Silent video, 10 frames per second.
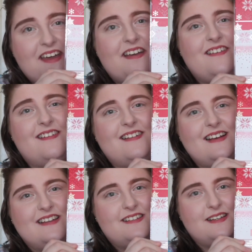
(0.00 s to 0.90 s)
You
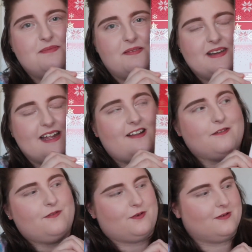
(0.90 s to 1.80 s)
could literally probably get
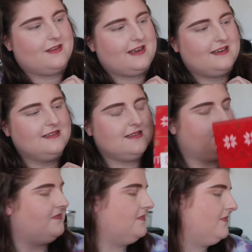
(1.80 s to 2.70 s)
like 4 of these
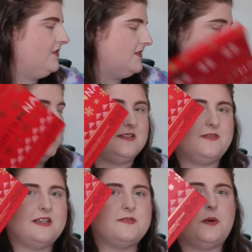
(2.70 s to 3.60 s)
for the size of
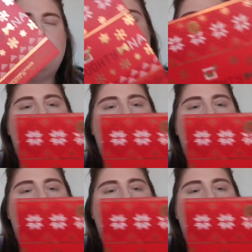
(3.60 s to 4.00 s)
this one.